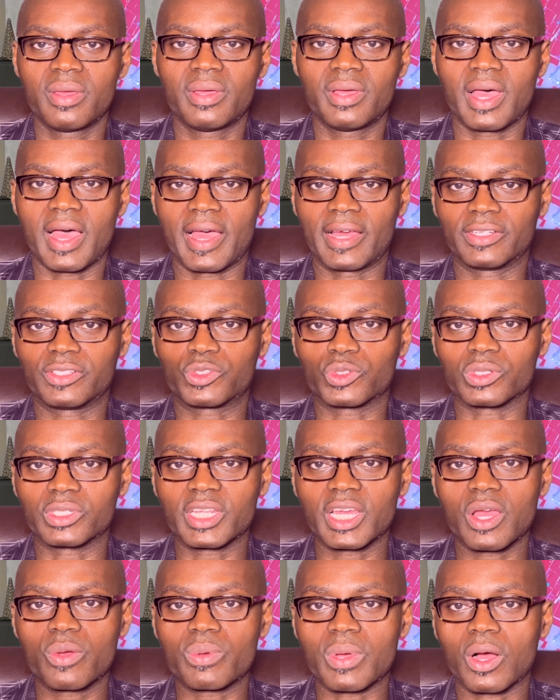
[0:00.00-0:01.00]
And
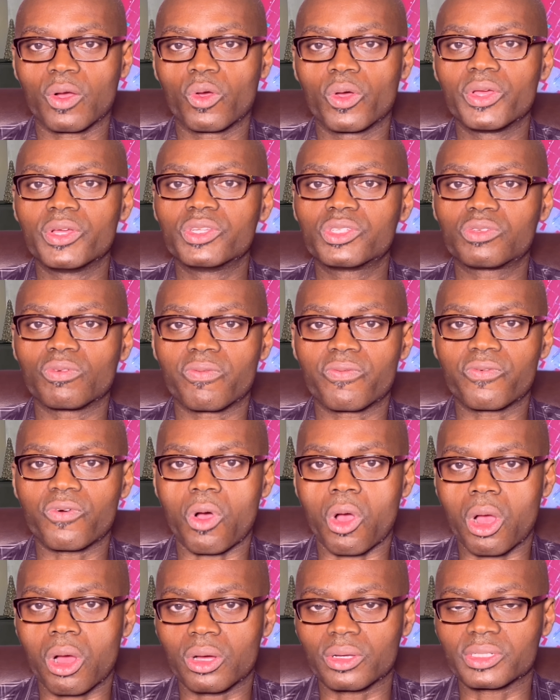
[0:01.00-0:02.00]
today we are going to
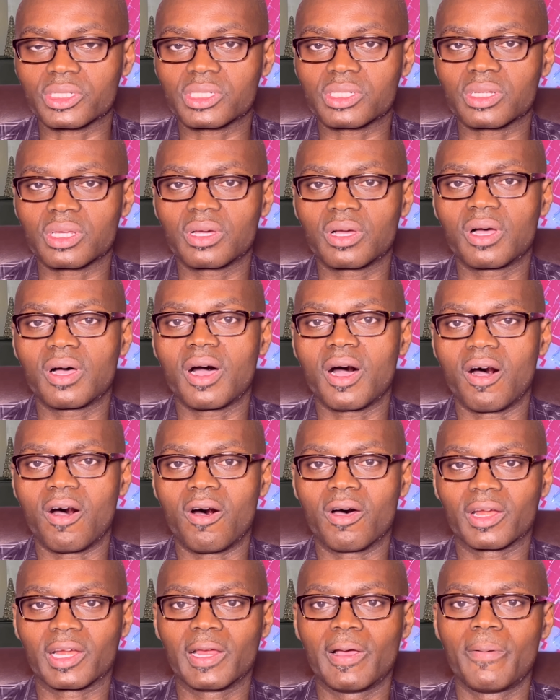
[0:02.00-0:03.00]
focus
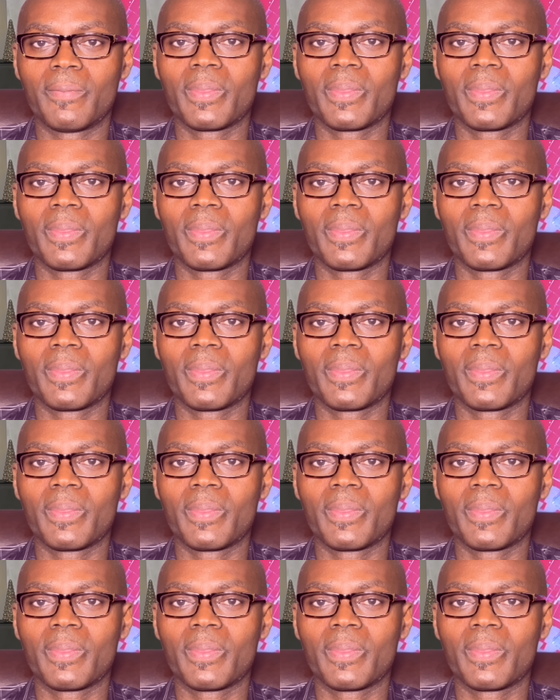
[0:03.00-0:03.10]
on